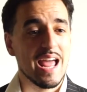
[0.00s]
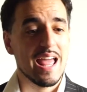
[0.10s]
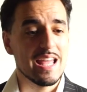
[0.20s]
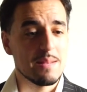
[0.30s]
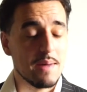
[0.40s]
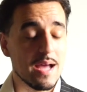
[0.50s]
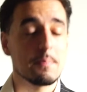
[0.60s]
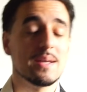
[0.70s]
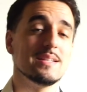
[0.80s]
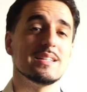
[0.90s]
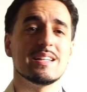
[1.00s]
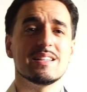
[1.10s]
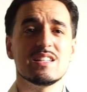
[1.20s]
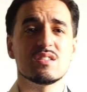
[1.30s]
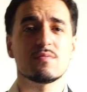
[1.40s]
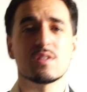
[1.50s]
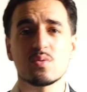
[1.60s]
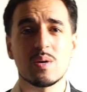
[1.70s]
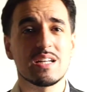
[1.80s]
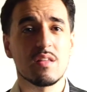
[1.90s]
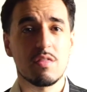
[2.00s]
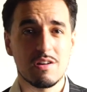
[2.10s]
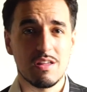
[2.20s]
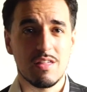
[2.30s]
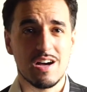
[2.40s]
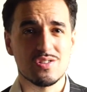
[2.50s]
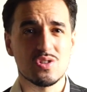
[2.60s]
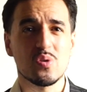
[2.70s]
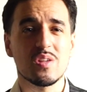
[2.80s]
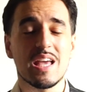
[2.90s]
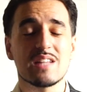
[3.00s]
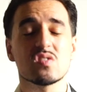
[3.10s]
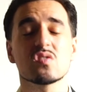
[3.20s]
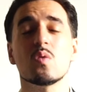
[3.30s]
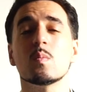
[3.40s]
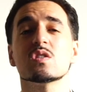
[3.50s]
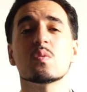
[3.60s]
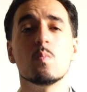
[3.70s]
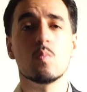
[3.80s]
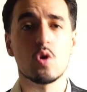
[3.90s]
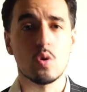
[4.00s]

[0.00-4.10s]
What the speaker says: In my opinion, at least, for $20,000 to $30,000, you can get so much more